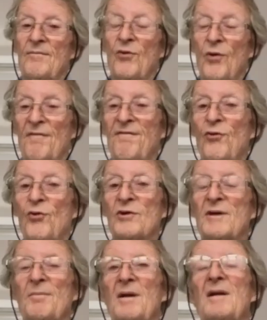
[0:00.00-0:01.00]
more
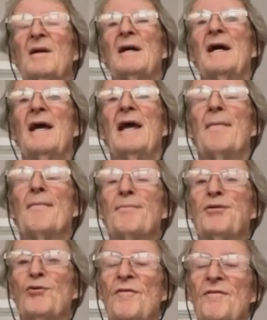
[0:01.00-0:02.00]
affordable,
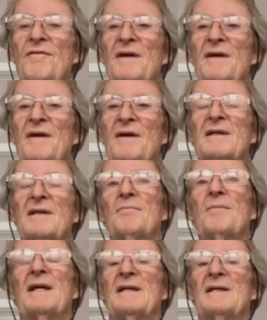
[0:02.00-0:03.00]
improve it,
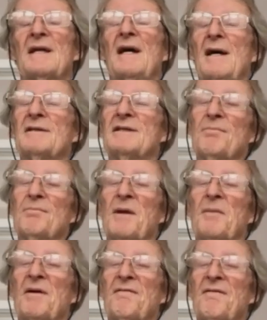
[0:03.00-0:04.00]
make it. Some
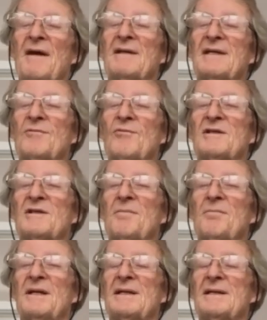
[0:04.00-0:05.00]
people felt it was a
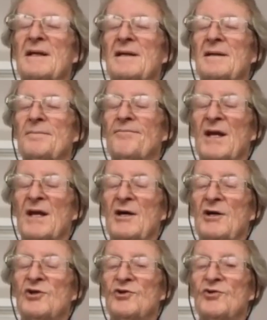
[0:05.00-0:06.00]
bit
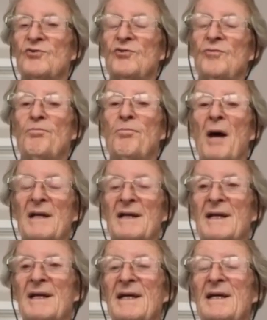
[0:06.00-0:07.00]
too
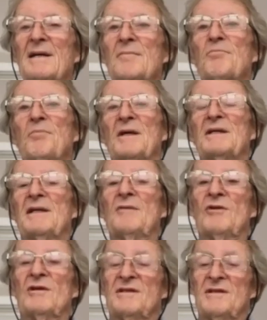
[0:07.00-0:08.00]
bulky, but it
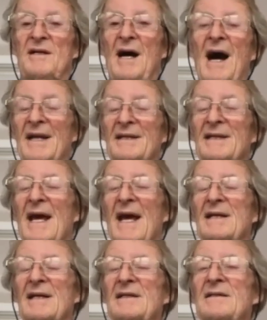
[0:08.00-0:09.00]
was
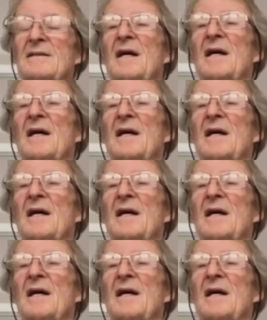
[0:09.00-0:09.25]
handheld.